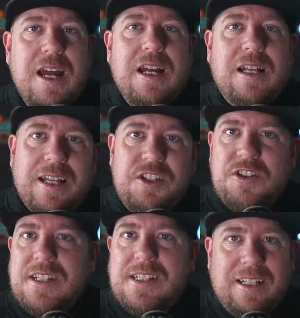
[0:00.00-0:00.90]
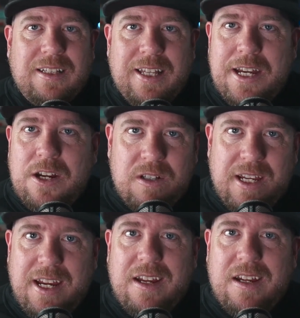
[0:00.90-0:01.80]
Let's just
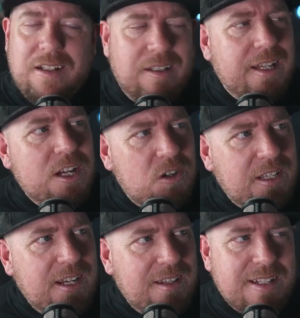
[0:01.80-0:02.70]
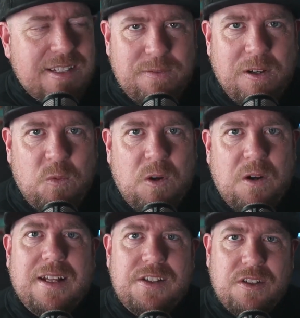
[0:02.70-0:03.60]
linearly, that's a fun word.
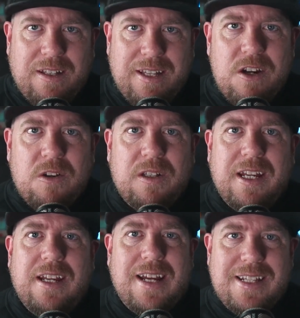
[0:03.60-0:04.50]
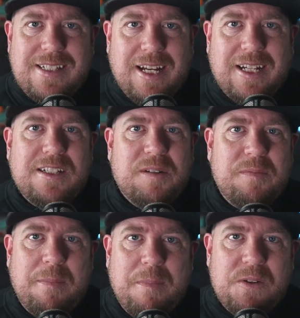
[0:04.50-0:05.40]
Let's linearly dissect some
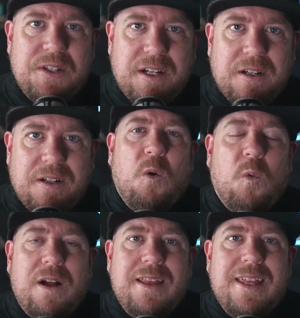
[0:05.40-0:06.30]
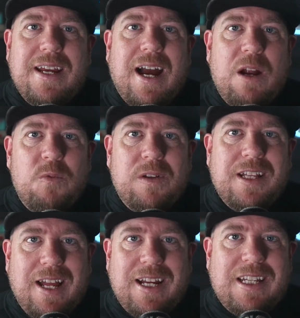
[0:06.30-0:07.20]
numbers here. One thing I really
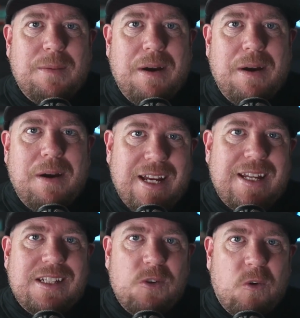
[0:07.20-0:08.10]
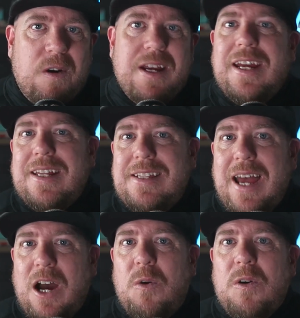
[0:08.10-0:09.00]
liked about Katie's story is
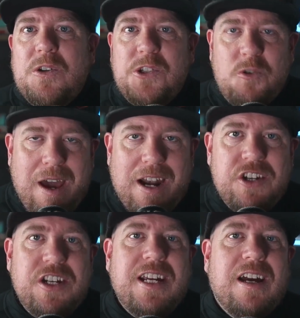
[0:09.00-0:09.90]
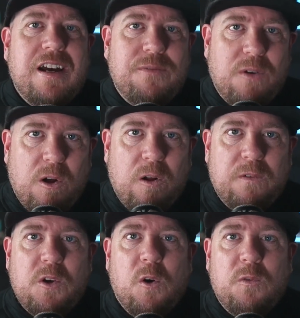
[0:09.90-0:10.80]
how her strategy
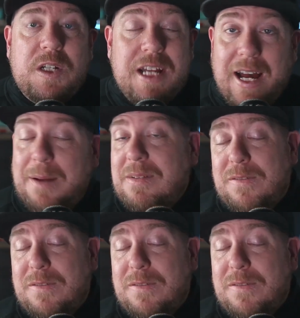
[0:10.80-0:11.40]
evolved over time to